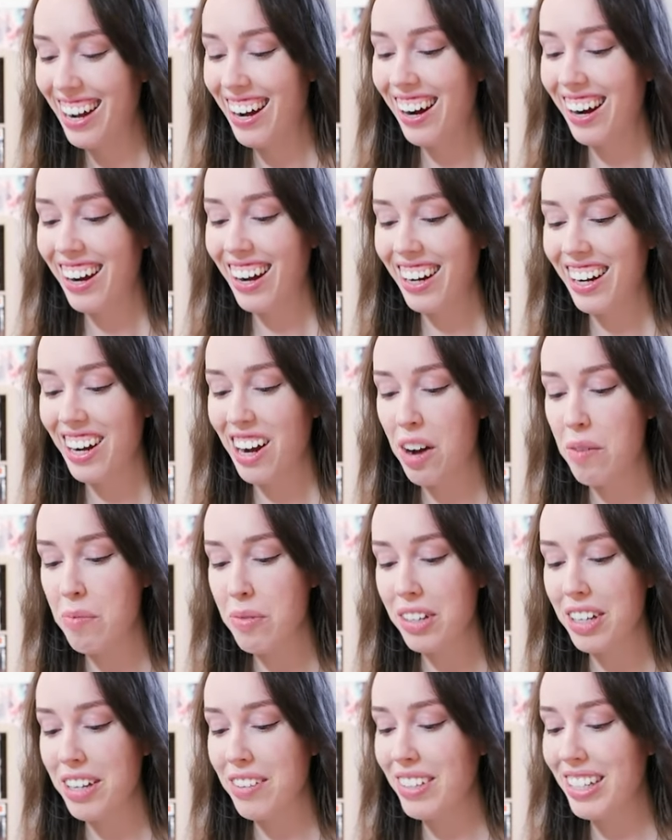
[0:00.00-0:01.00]
I can't
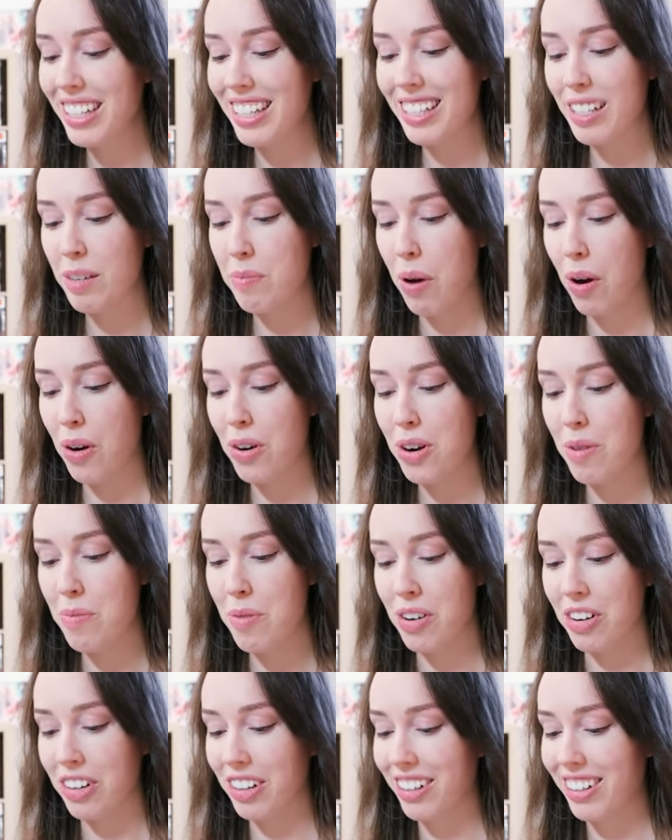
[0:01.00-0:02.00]
believe this is a
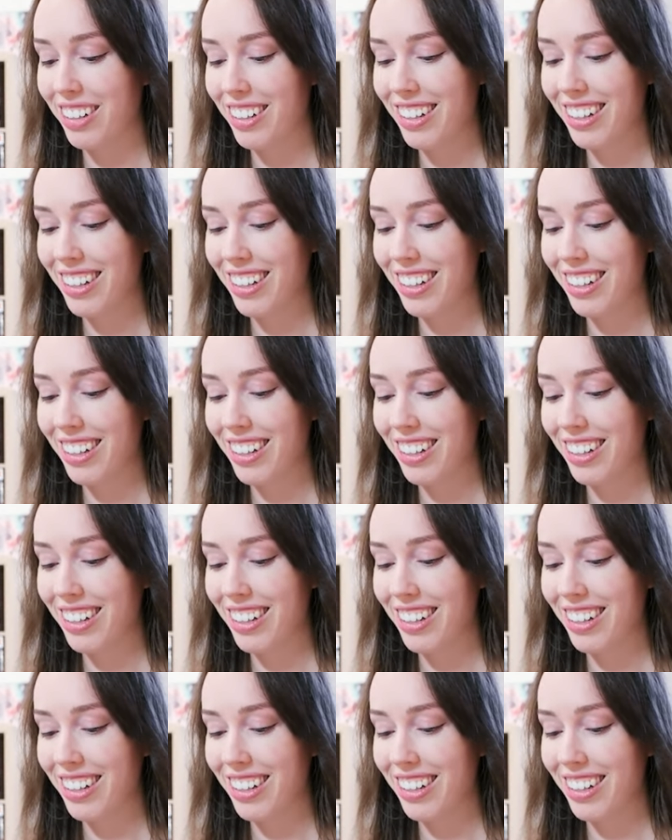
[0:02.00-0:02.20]
Pokemon.